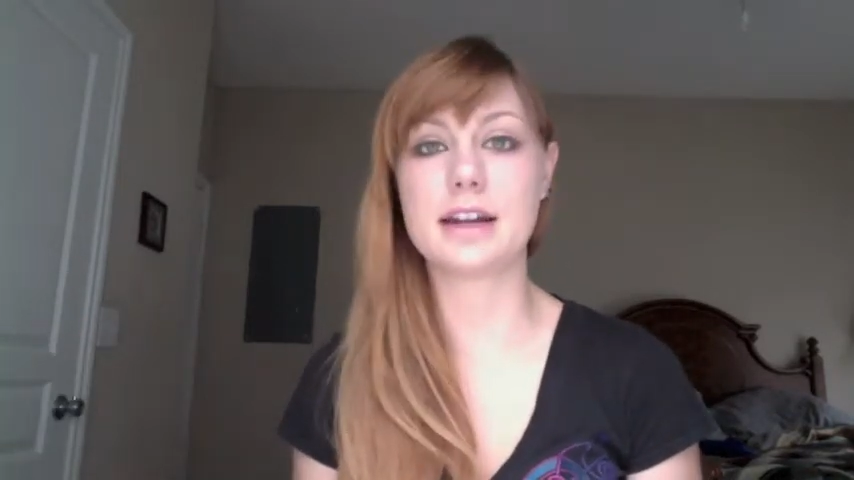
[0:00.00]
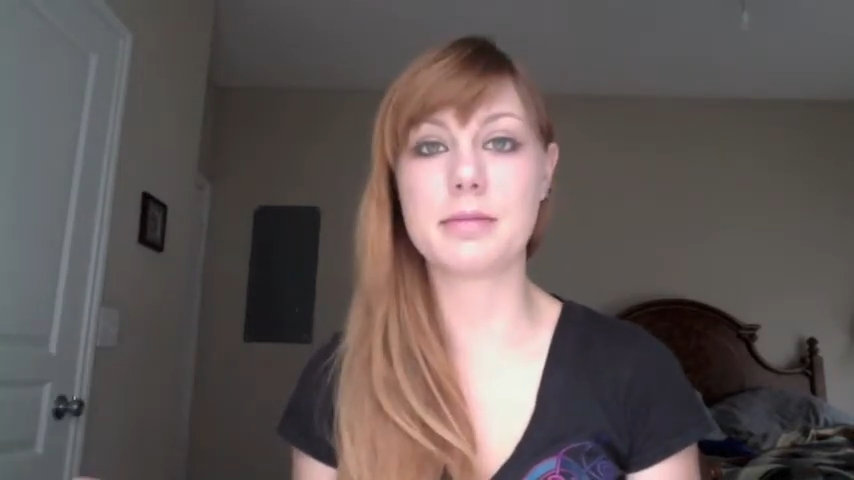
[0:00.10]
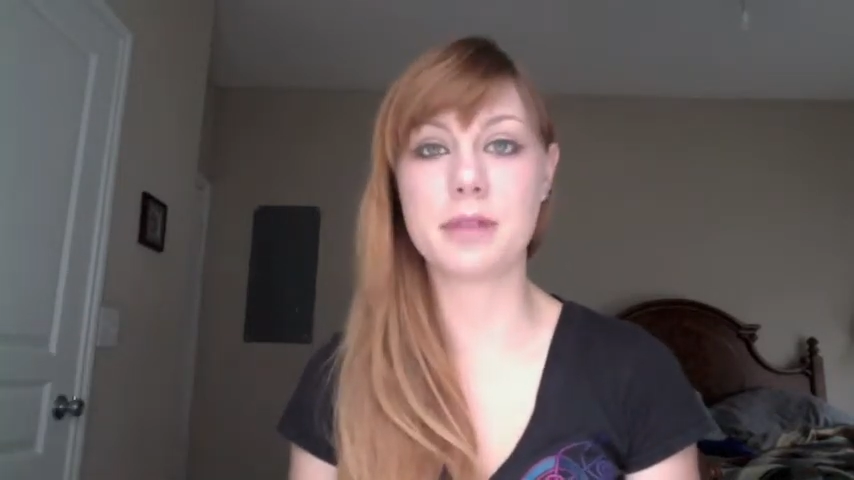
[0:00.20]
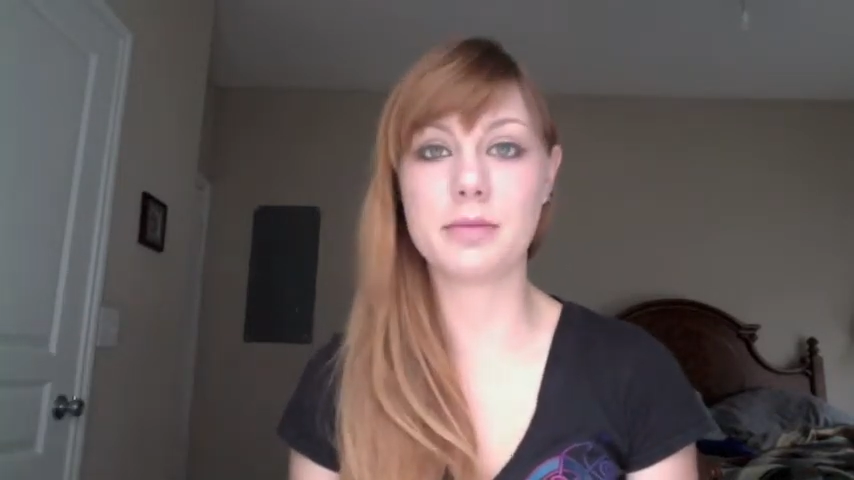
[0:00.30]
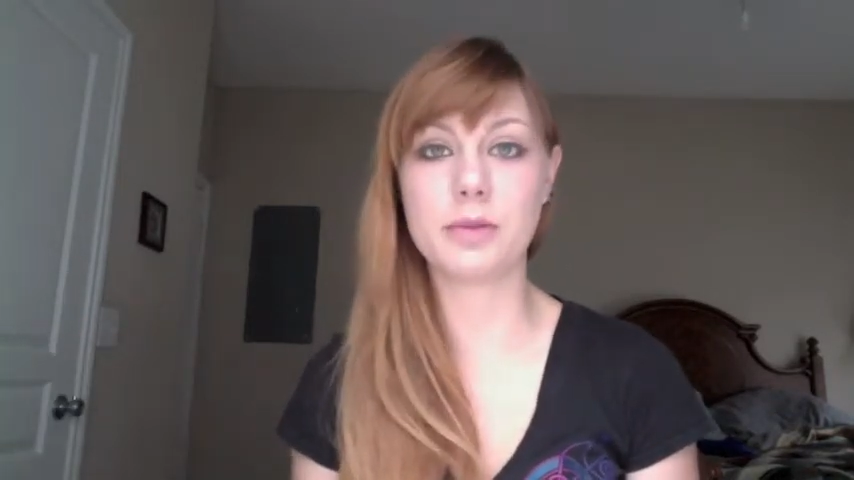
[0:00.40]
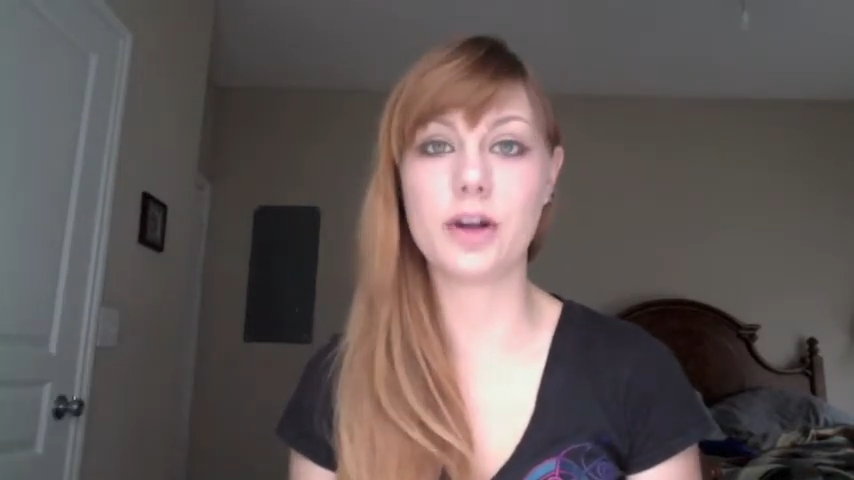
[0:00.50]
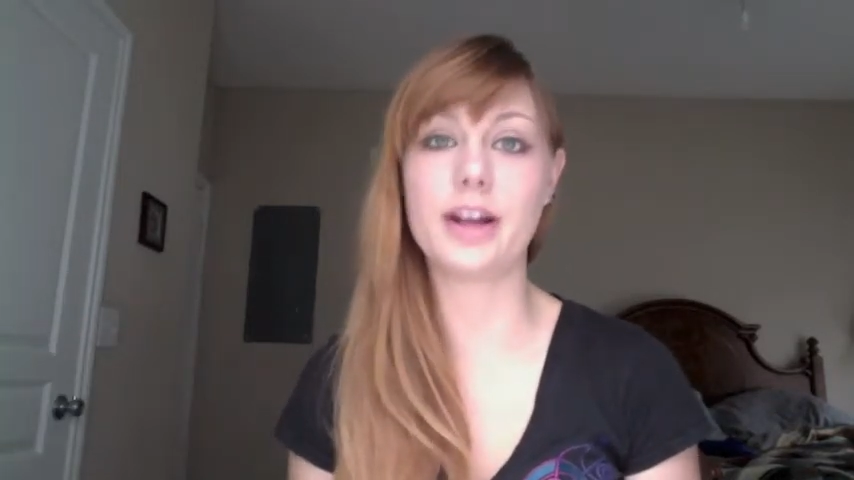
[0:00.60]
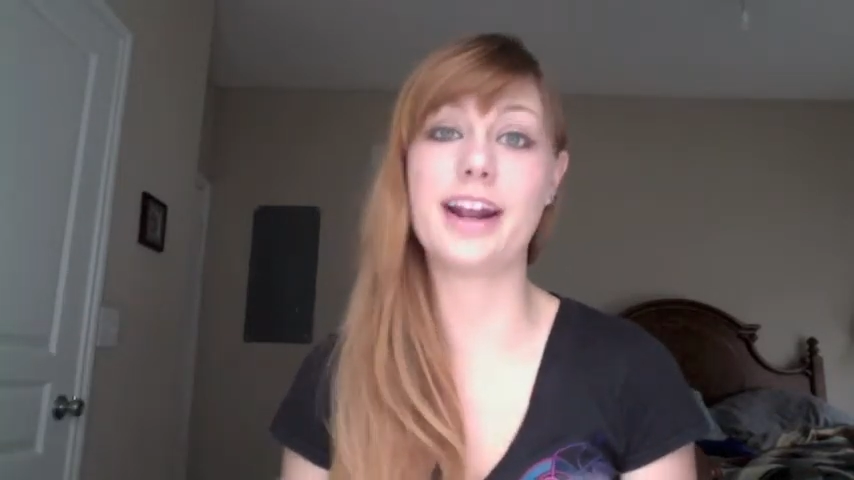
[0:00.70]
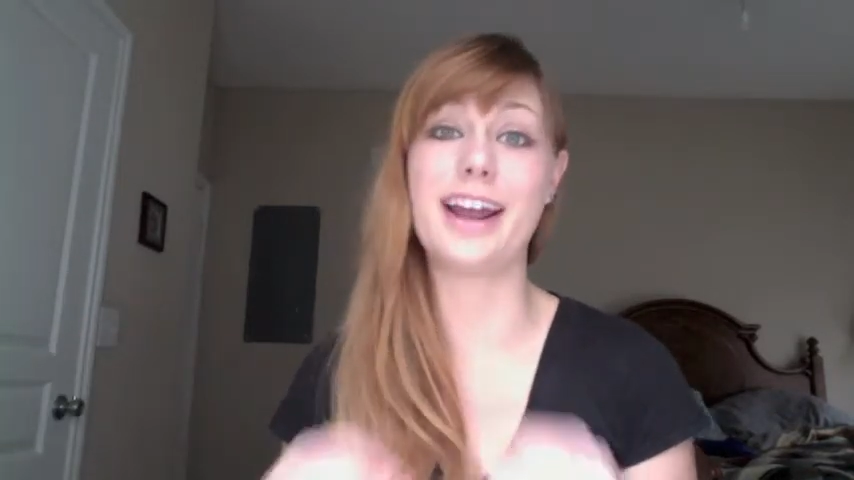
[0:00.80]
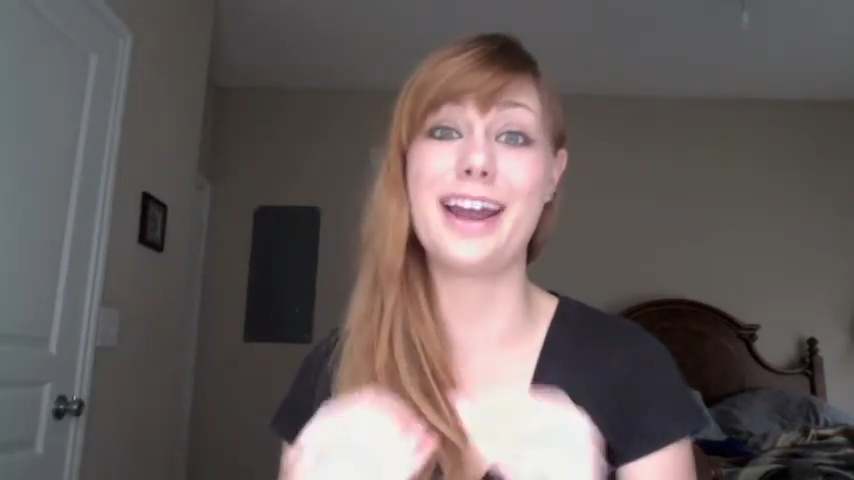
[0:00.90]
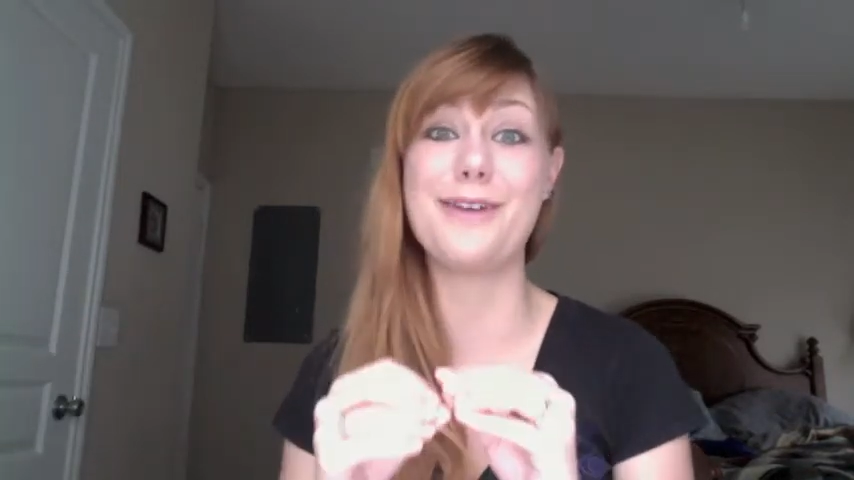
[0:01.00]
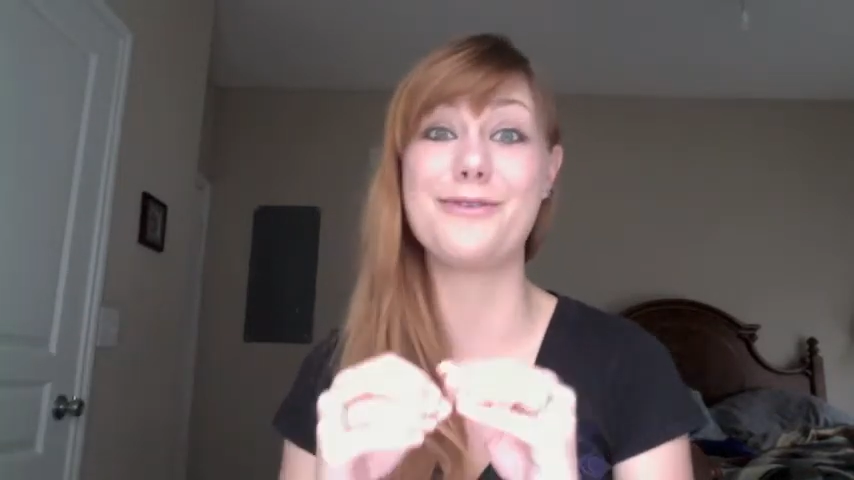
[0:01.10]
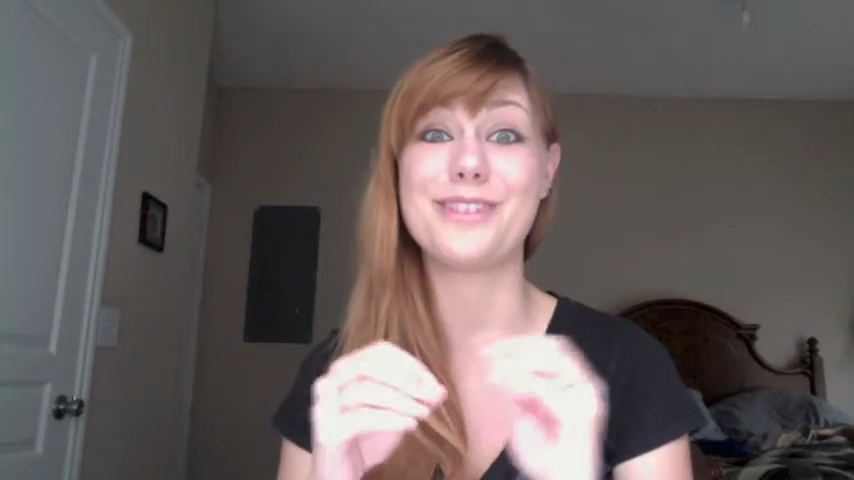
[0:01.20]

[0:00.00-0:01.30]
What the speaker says: I'm unemployed and I have